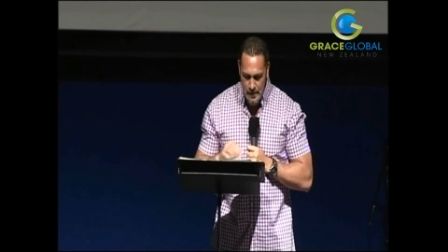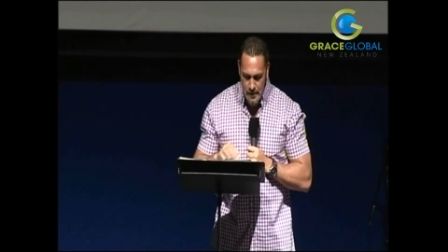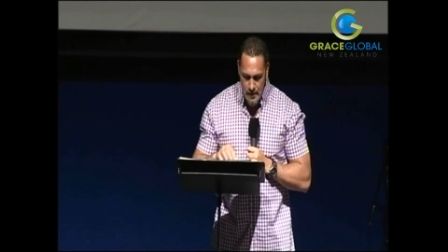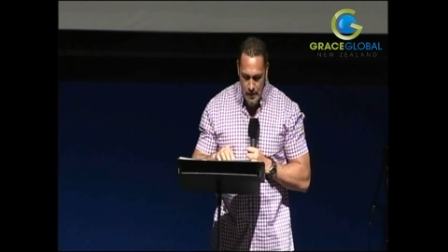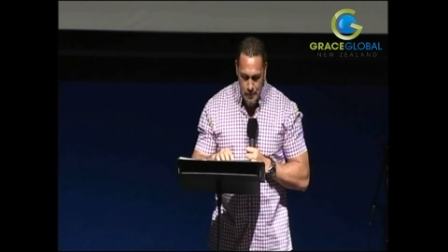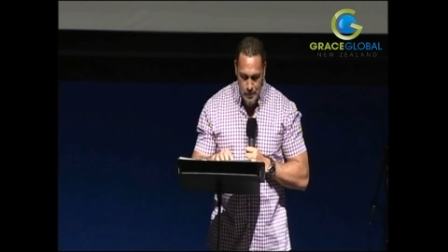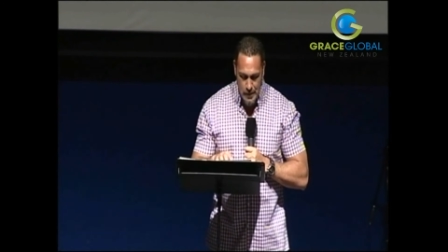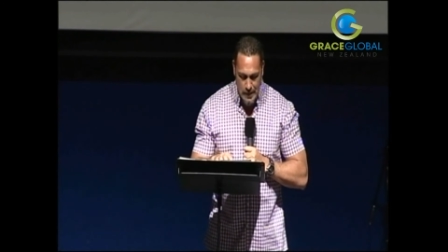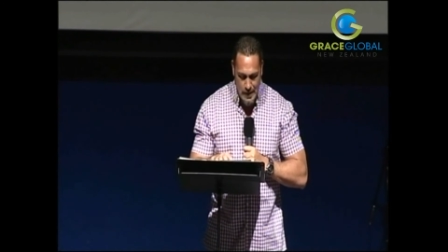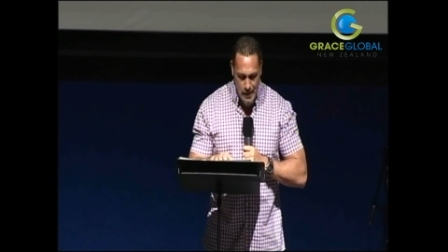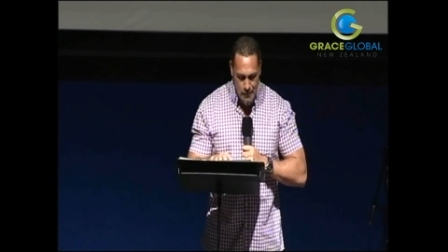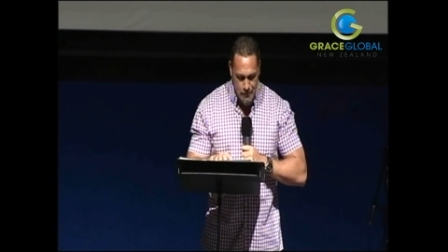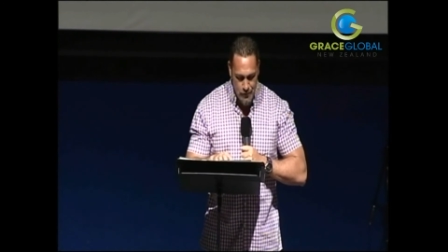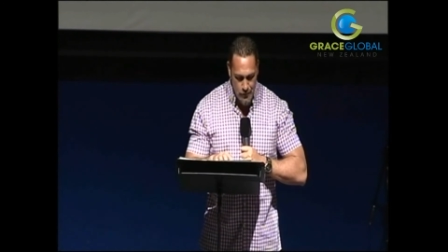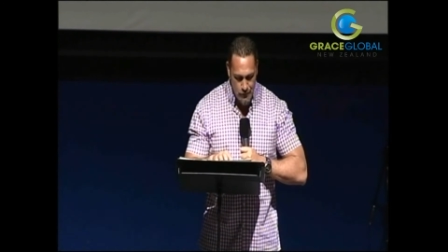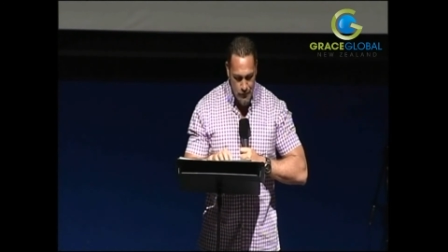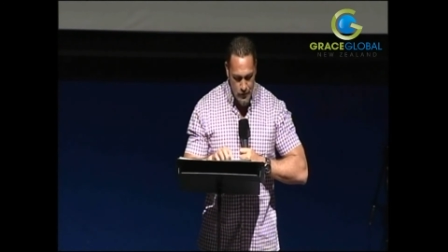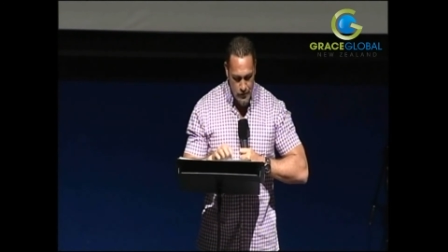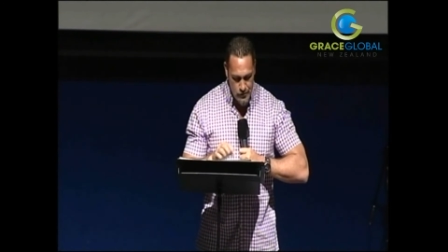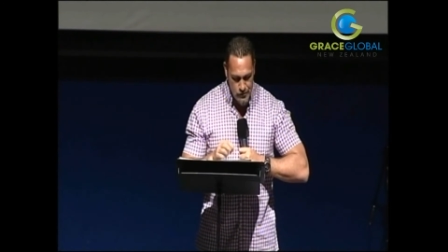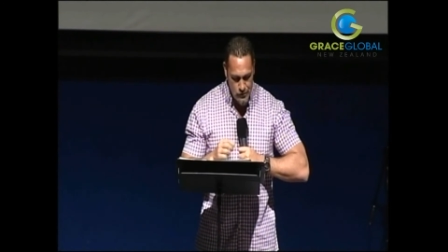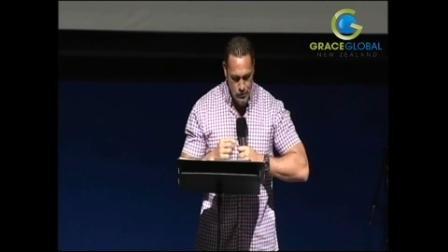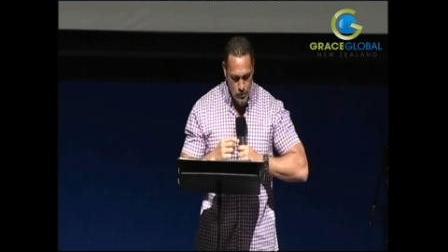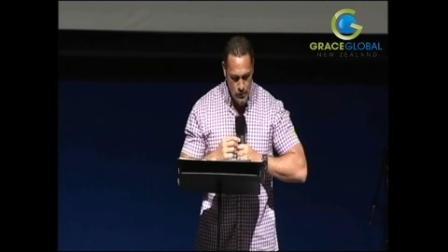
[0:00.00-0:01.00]
Pick up from
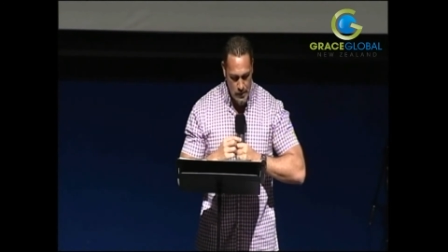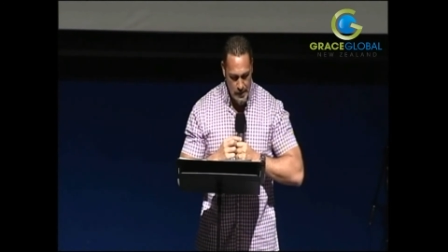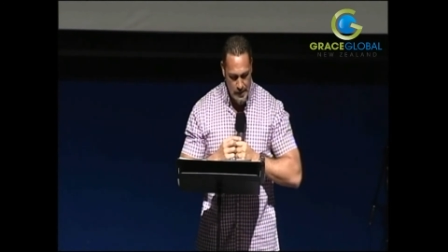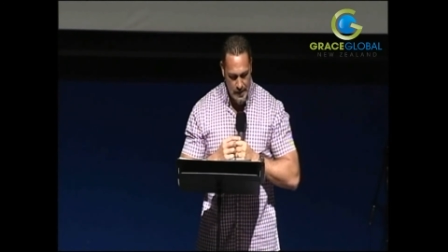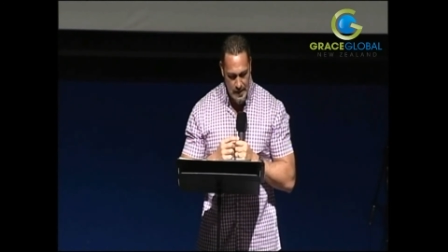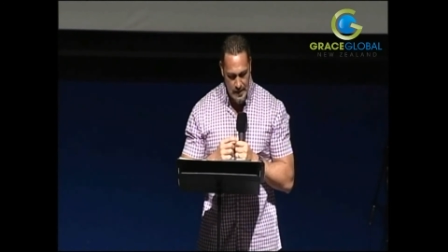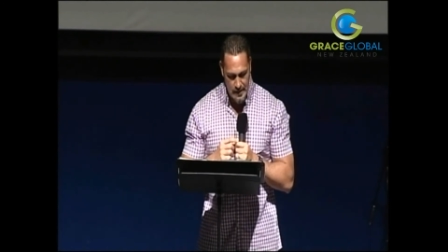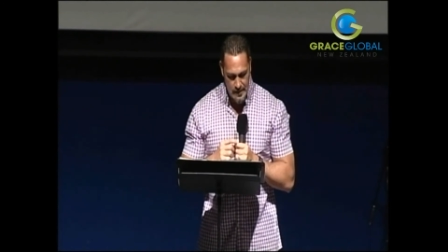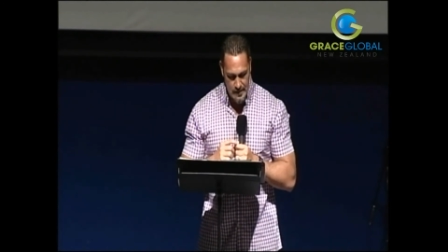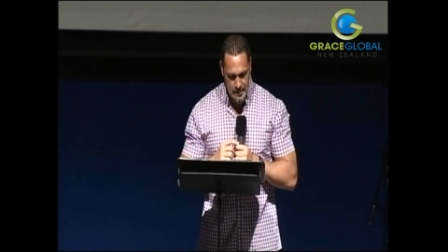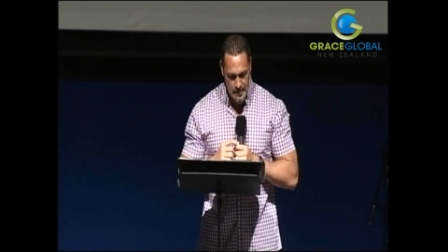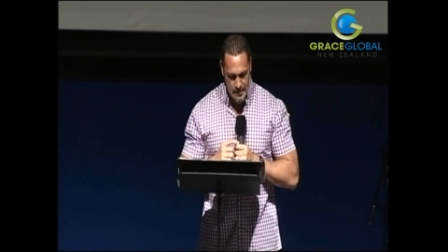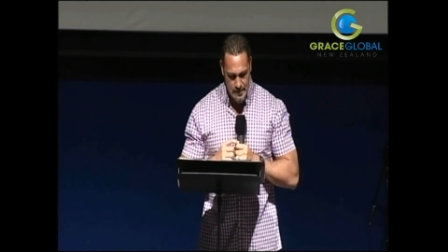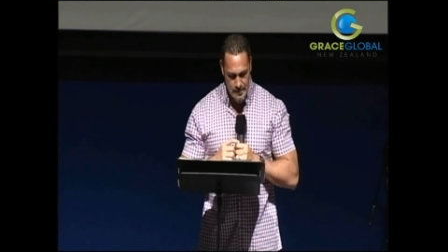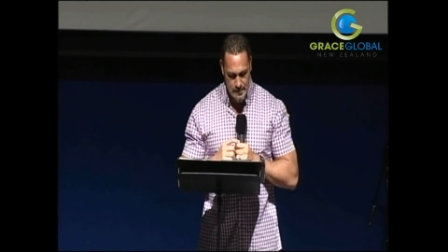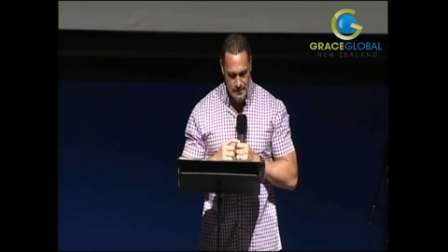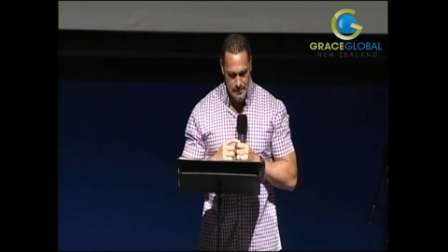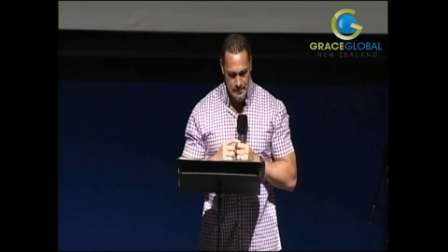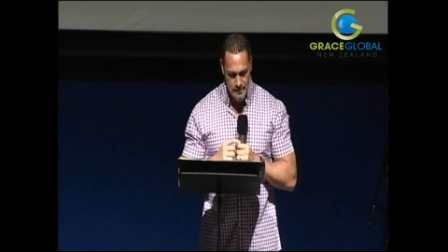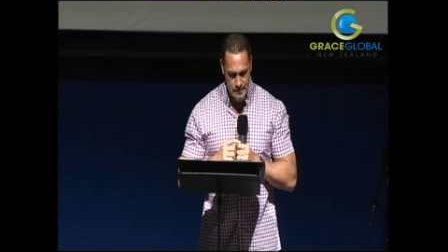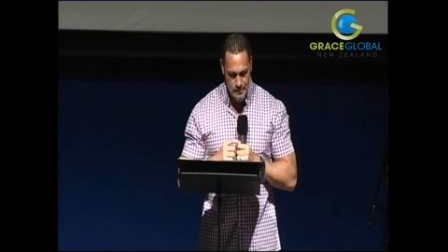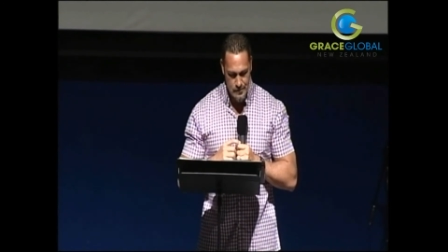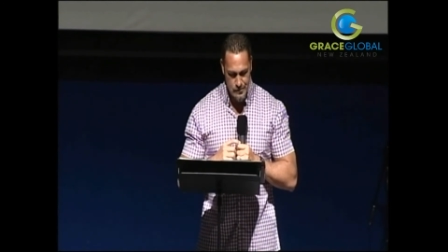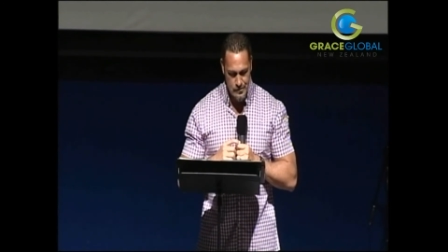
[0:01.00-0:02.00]
verse 28.
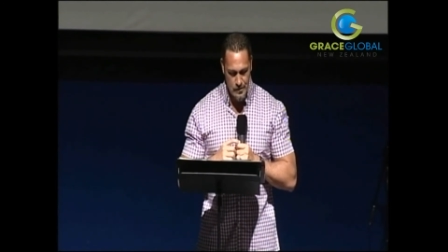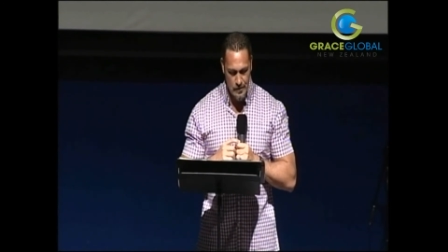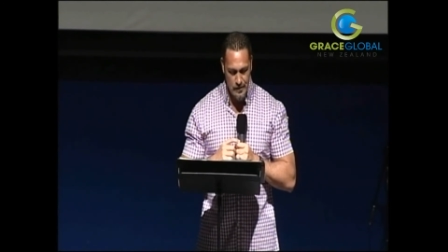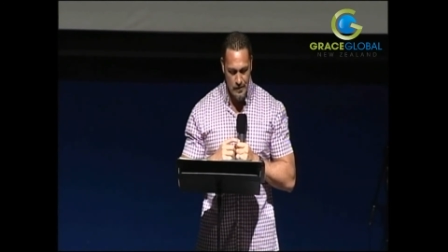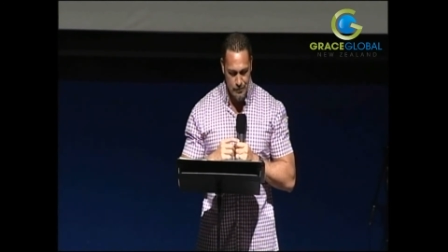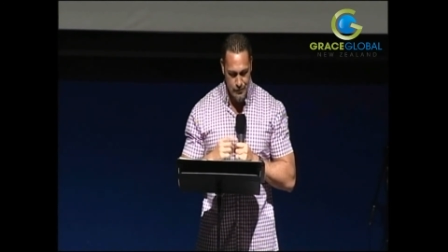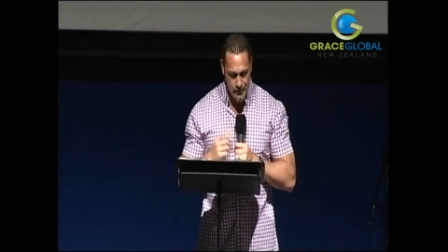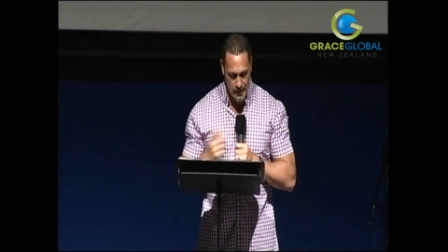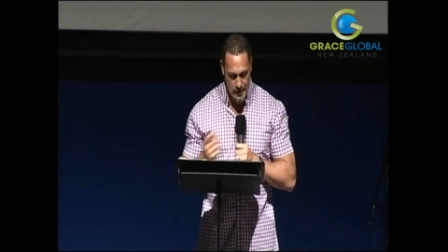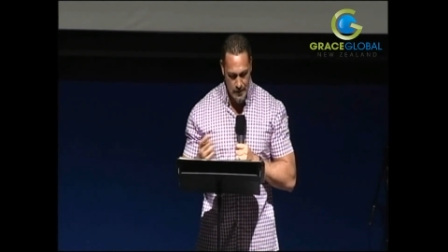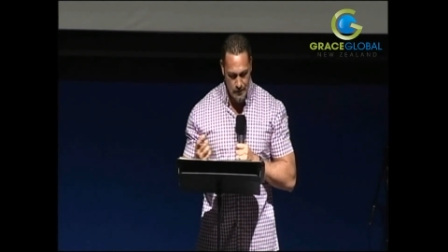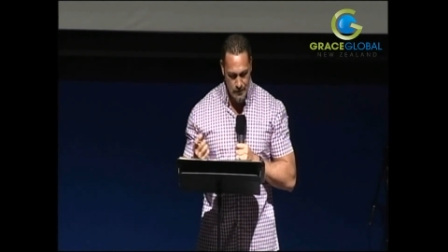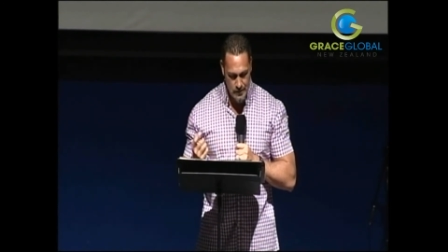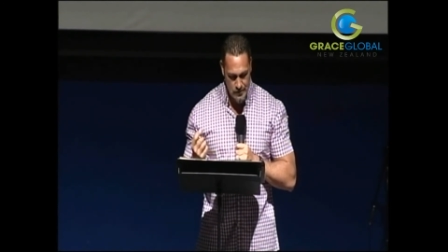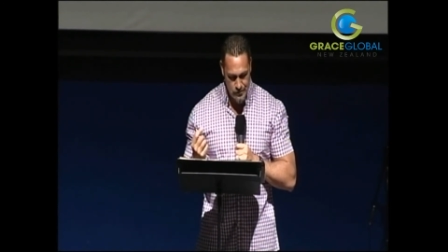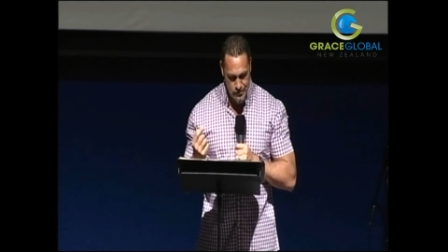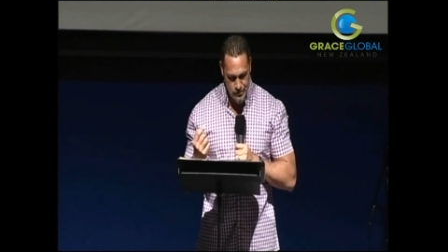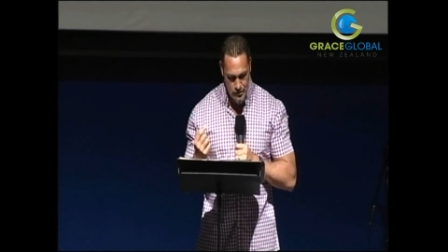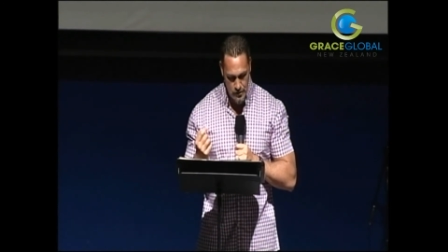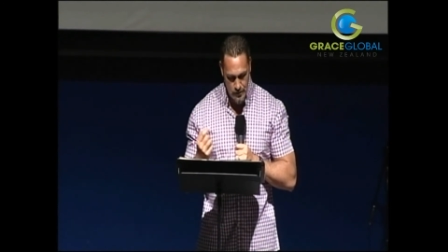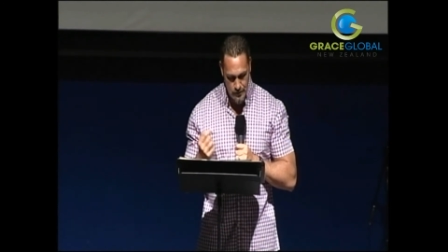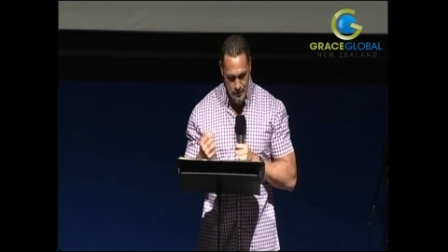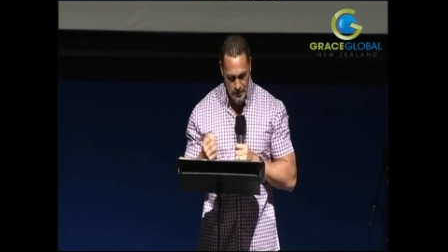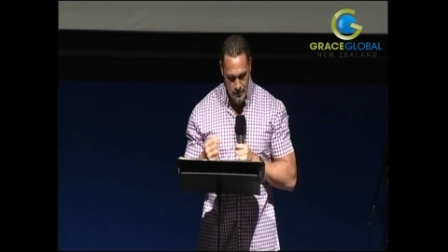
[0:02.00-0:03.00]
So the forgiven
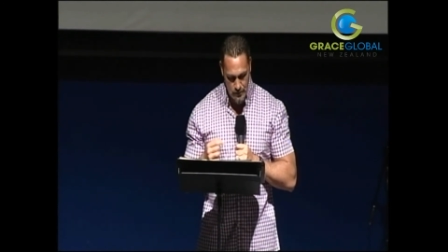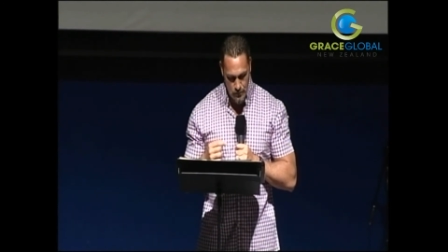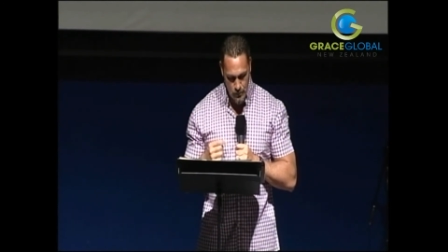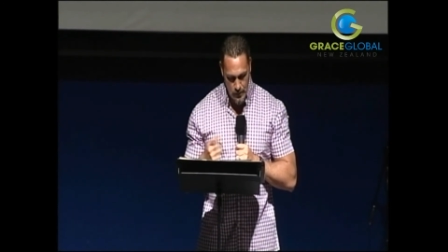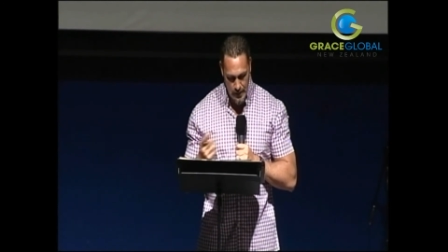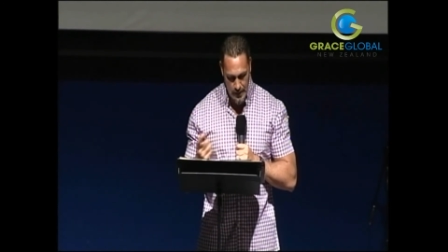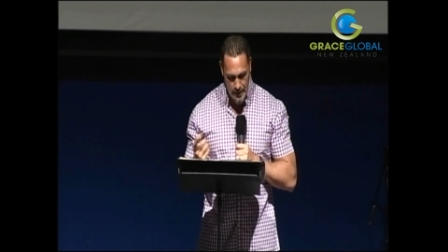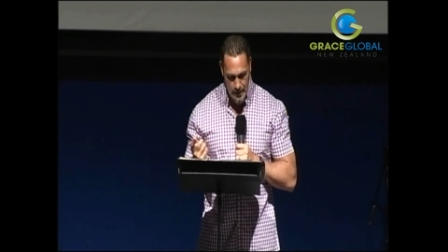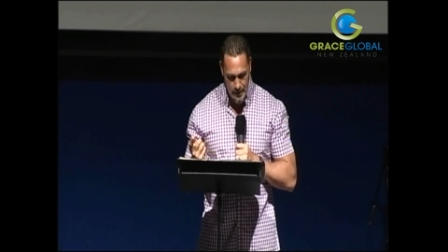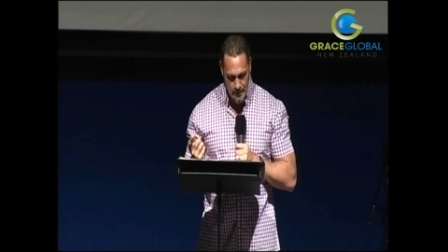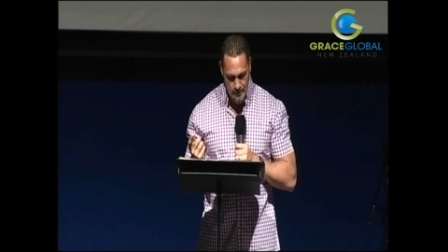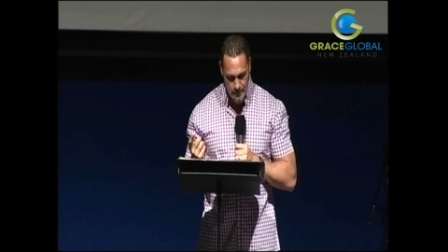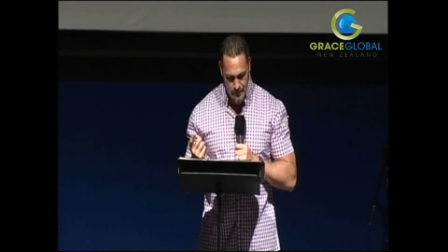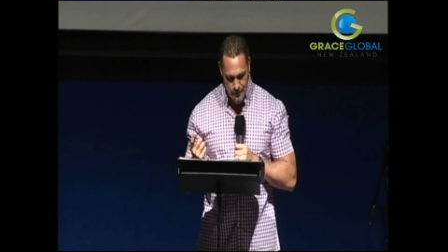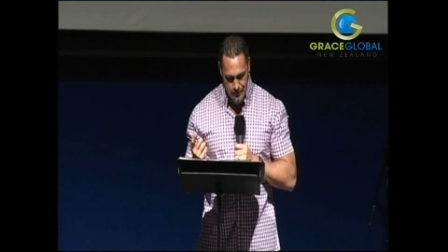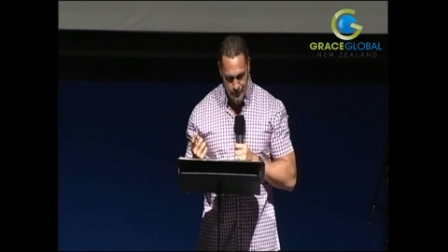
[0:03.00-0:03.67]
servant went out,